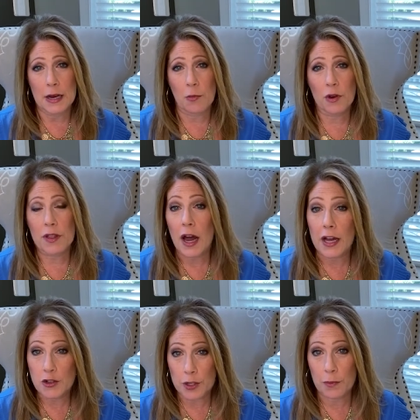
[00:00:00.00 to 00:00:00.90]
More than
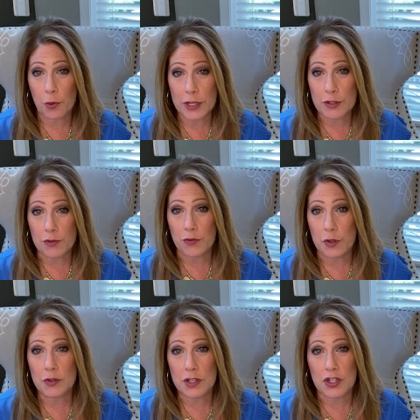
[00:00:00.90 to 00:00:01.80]
100 employees
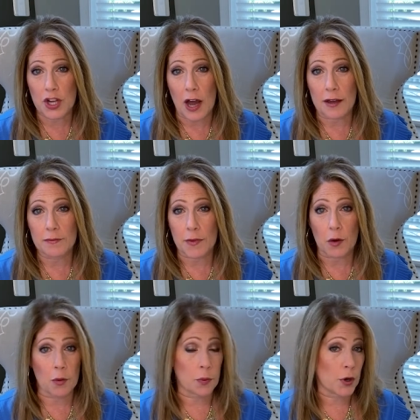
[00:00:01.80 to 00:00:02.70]
refused the shot. They
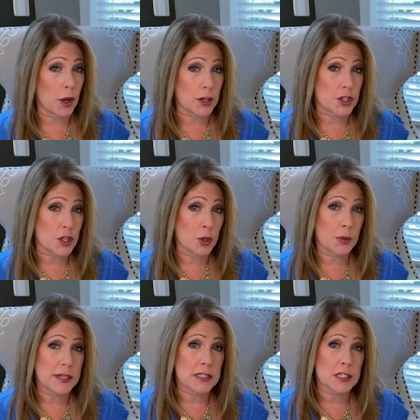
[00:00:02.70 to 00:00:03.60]
were put on a two
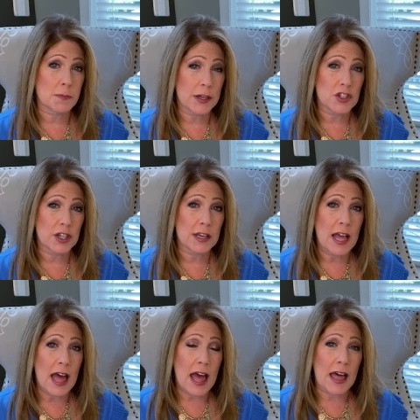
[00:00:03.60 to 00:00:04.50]
week suspension
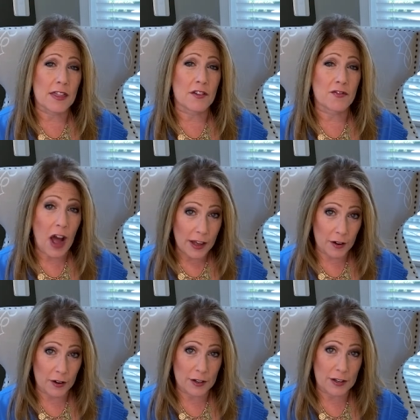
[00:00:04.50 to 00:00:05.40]
and then
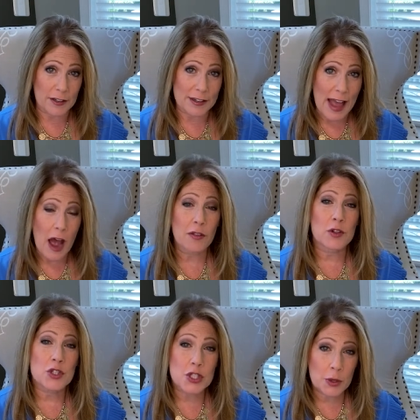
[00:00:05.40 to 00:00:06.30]
fired. Now they're
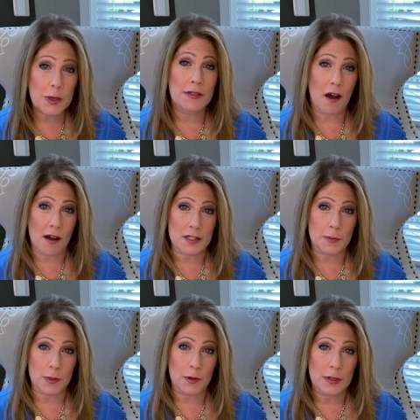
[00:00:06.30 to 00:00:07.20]
suing the
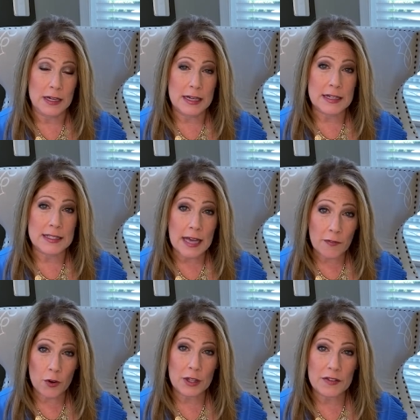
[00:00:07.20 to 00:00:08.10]
hospital.
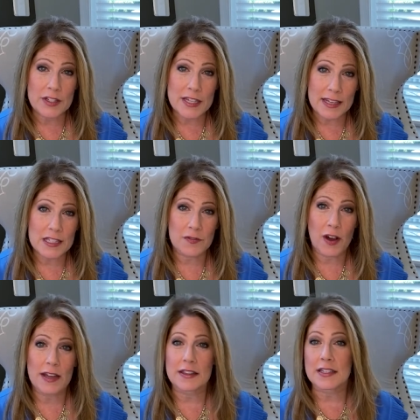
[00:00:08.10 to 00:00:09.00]
Several even
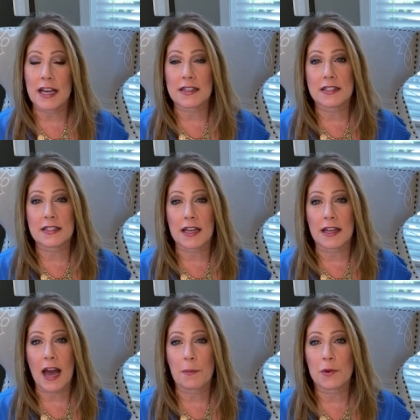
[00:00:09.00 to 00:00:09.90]
testified at the Texas
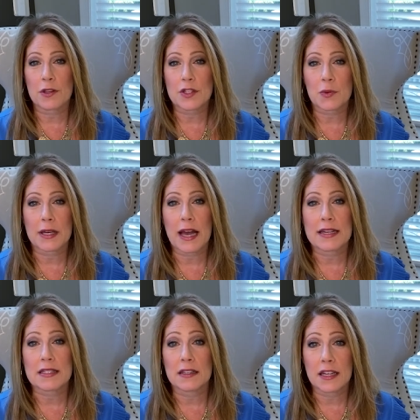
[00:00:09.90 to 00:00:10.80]
State Capitol this week
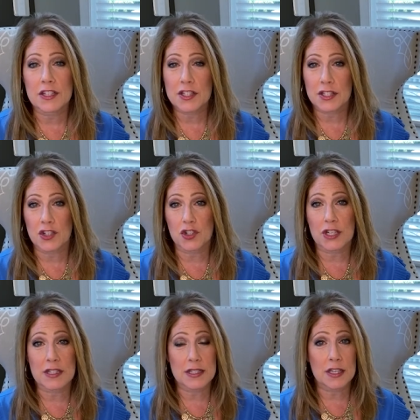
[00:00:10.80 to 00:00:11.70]
as the legislature
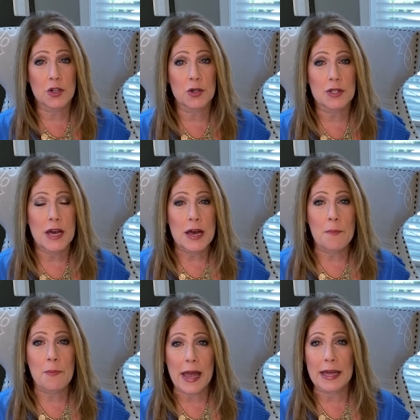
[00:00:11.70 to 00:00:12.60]
considers
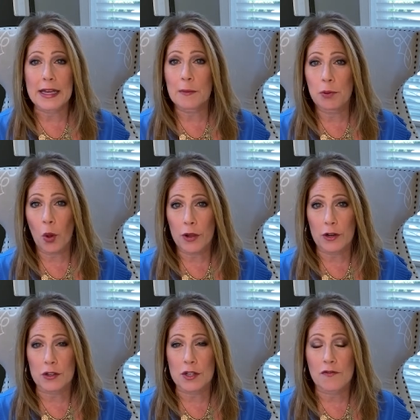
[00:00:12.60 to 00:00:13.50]
banning
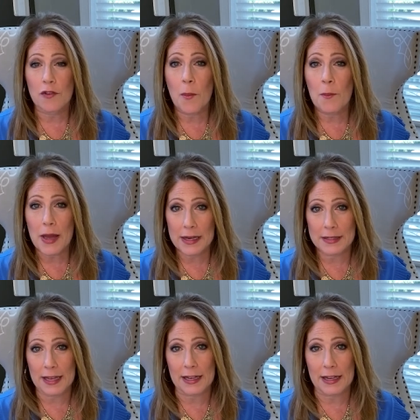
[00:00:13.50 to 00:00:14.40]
employers from
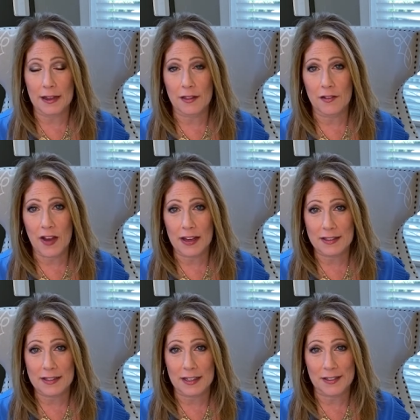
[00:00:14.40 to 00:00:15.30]
mandating the
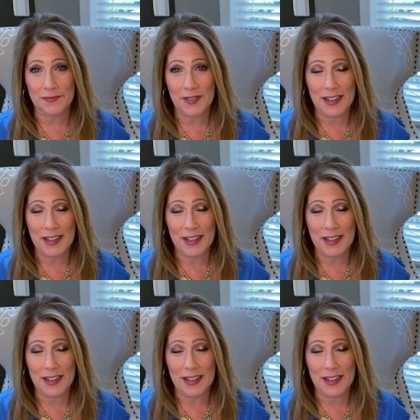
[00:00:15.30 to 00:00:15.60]
vaccine.